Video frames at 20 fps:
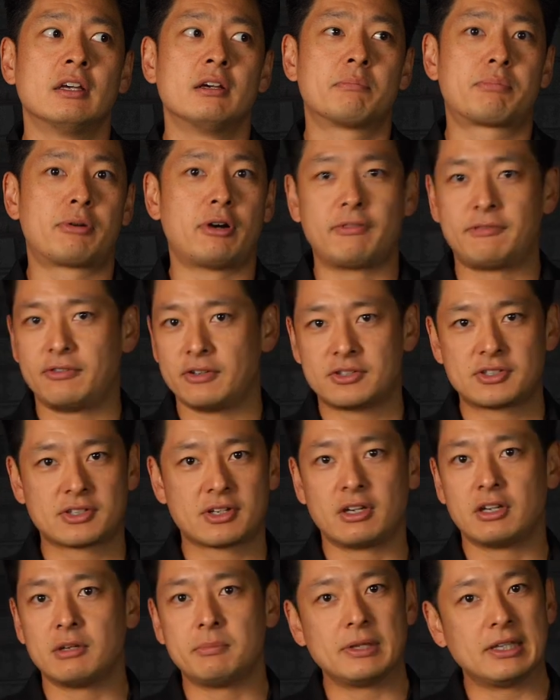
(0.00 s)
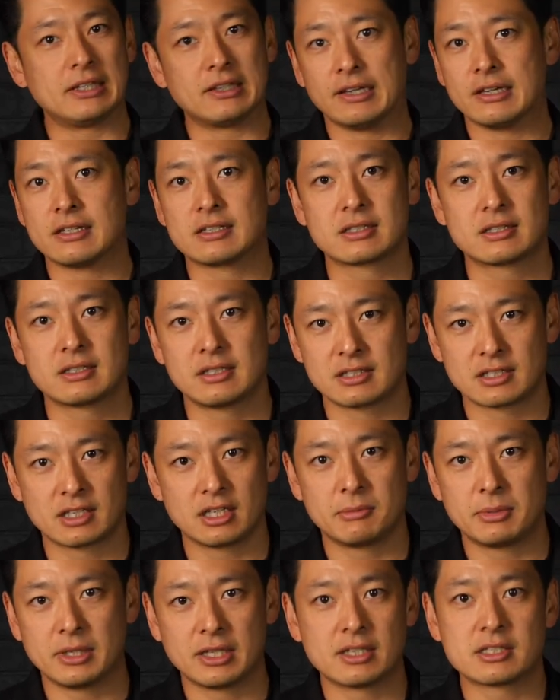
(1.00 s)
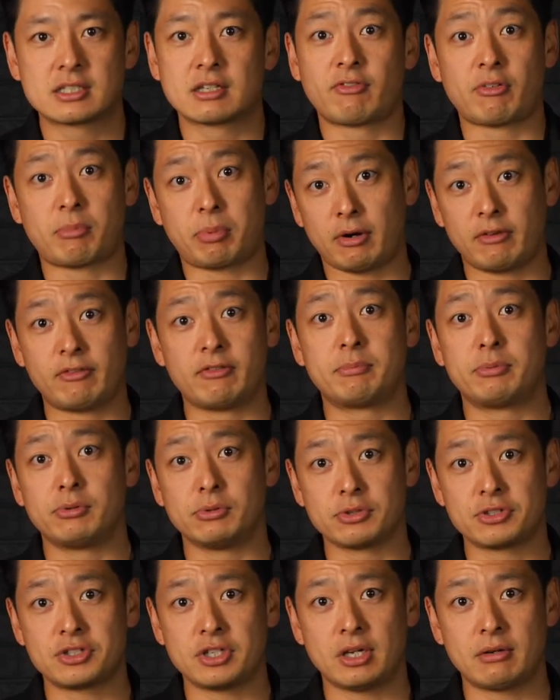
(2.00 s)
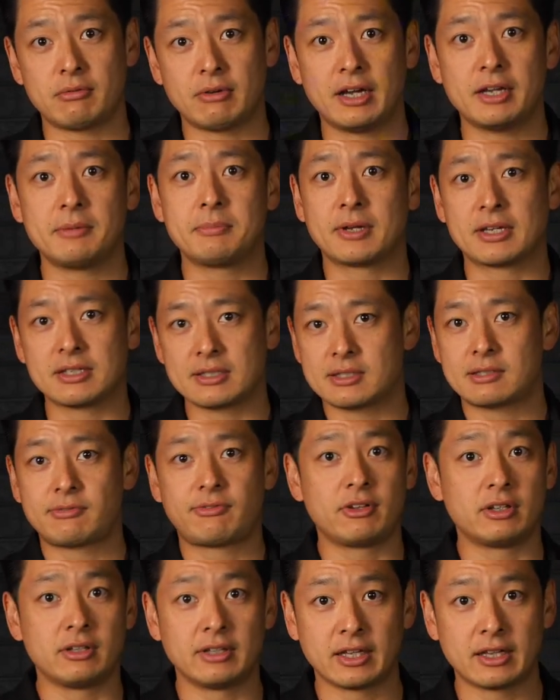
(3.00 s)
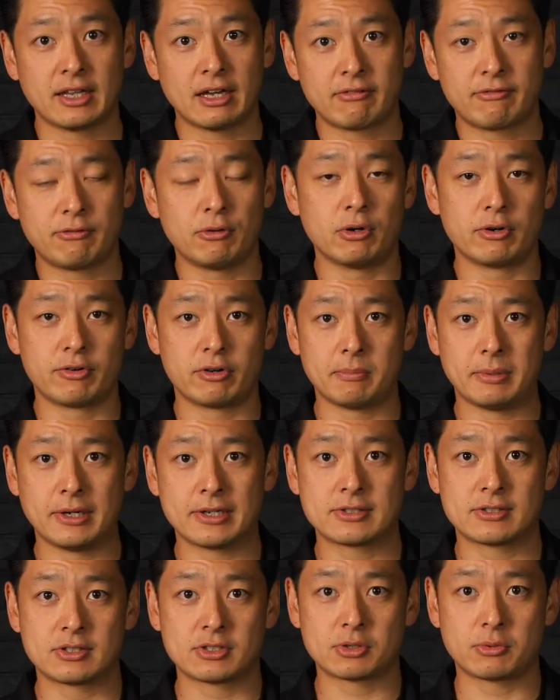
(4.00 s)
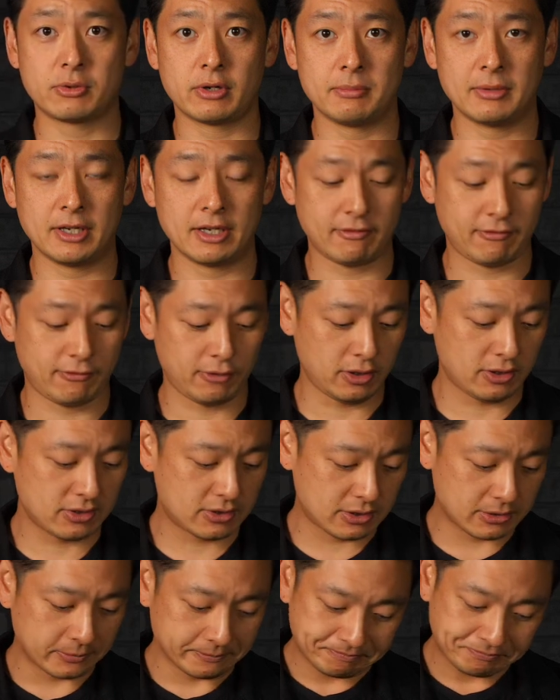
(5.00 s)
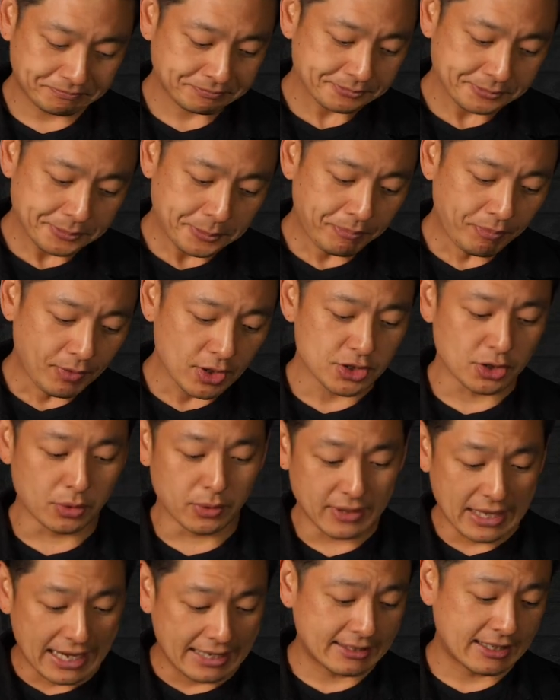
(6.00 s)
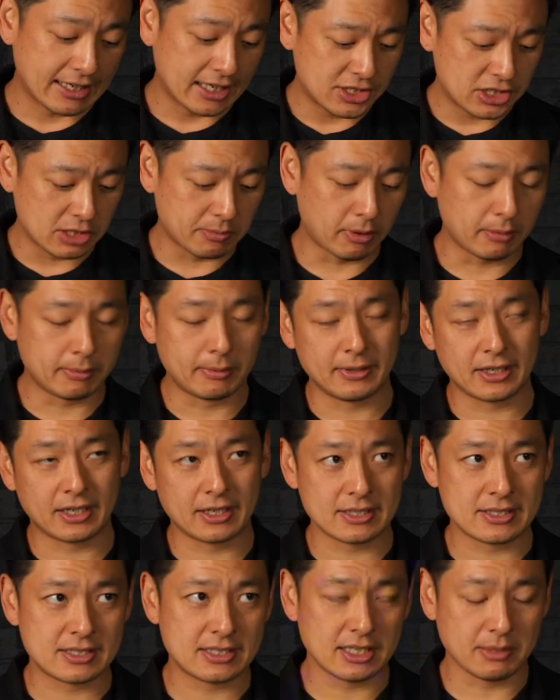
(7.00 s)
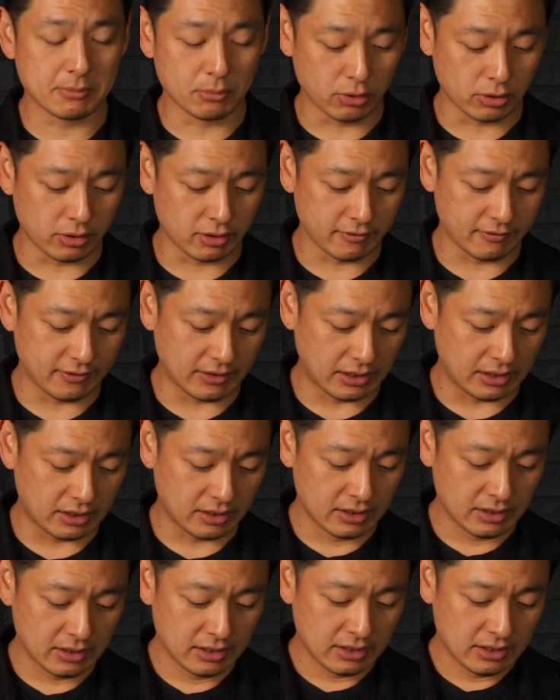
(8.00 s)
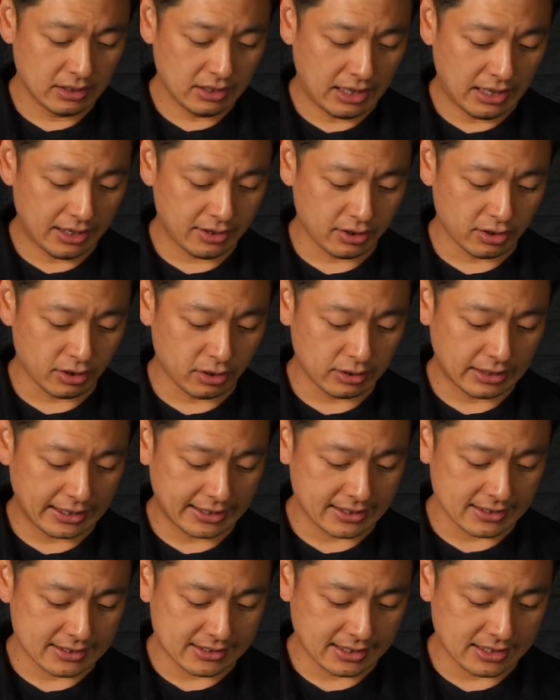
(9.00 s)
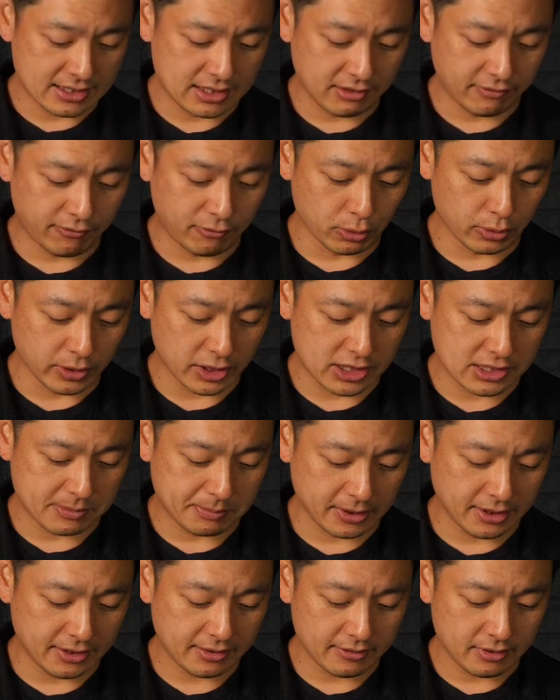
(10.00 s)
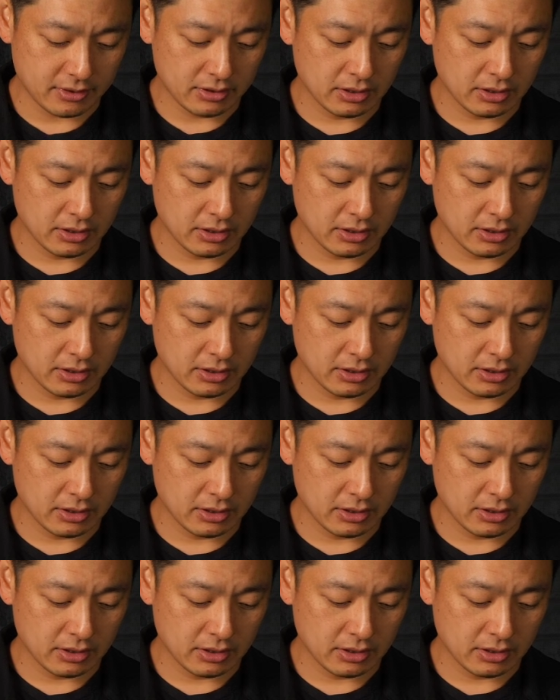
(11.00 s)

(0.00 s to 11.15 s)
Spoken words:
profit's going to be less. There's going to be less of a profit pool share, right? Because it's filling that $400 a square meter fix. So in that case, you're probably going to see more of a, like a 60-40 split